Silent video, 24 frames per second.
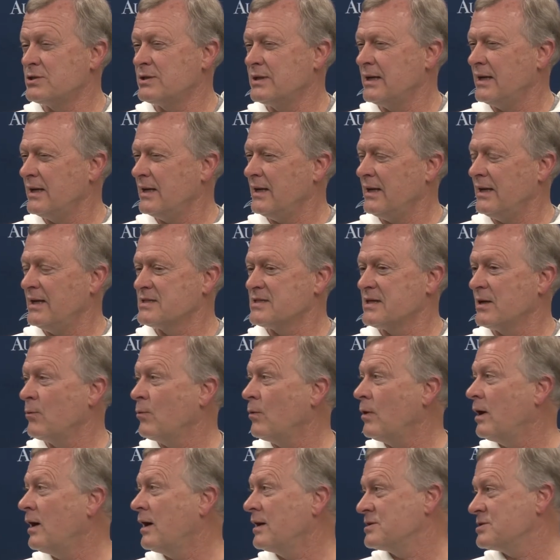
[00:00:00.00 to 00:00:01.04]
And as I
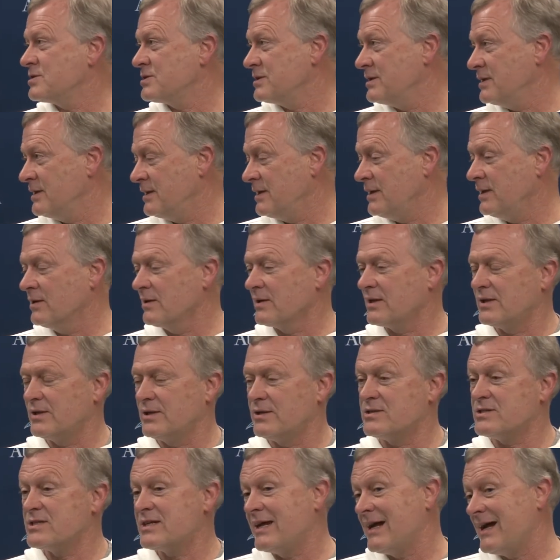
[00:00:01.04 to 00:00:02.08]
watched and you look at
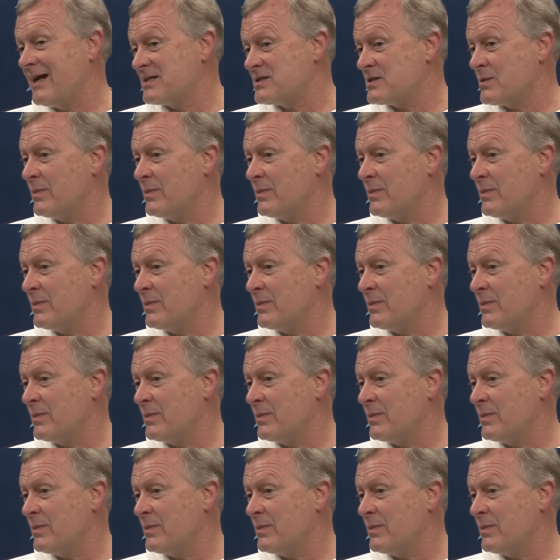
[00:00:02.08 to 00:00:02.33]
their stats,